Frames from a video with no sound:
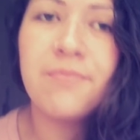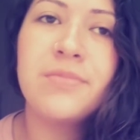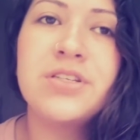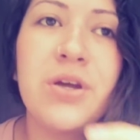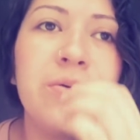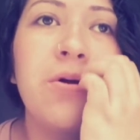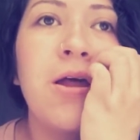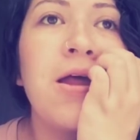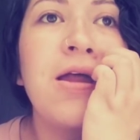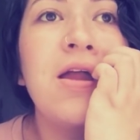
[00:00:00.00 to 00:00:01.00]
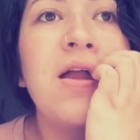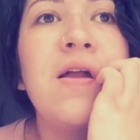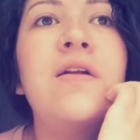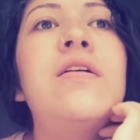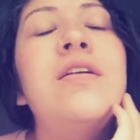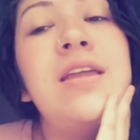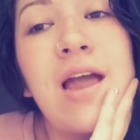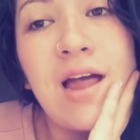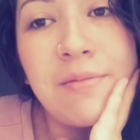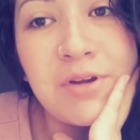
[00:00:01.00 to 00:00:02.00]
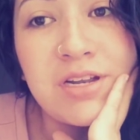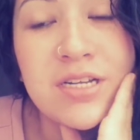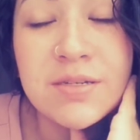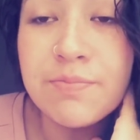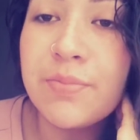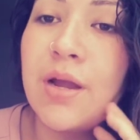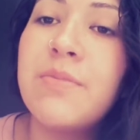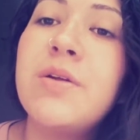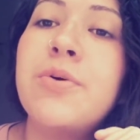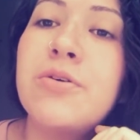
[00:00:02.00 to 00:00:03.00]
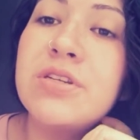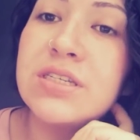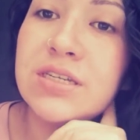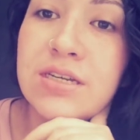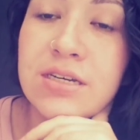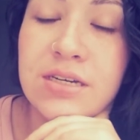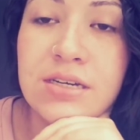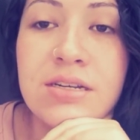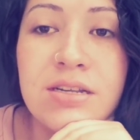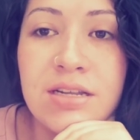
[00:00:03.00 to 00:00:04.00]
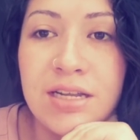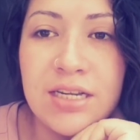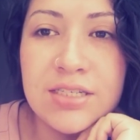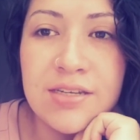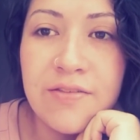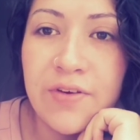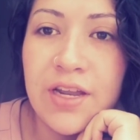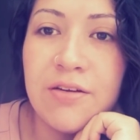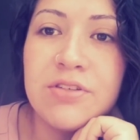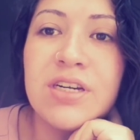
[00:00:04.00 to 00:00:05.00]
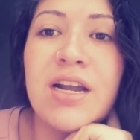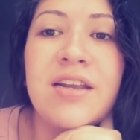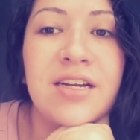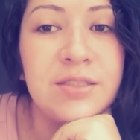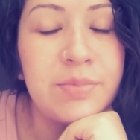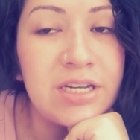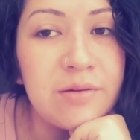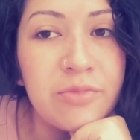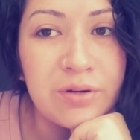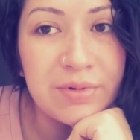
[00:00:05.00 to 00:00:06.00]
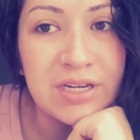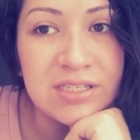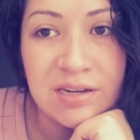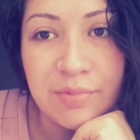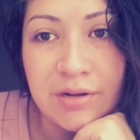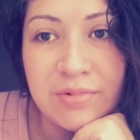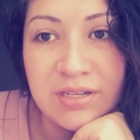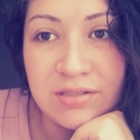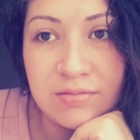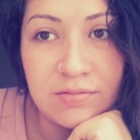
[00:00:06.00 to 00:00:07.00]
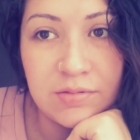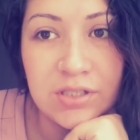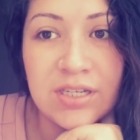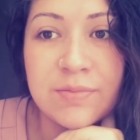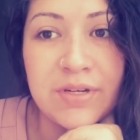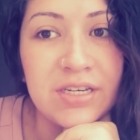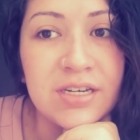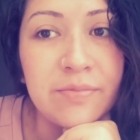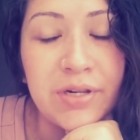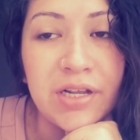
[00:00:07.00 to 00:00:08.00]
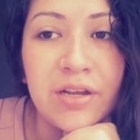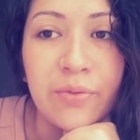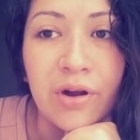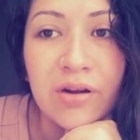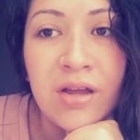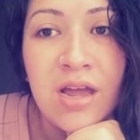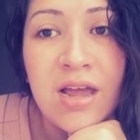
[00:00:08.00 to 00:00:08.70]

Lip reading: So yeah, I'm gonna post the link to the video to kind of explain it more, because I probably explained it completely wrong.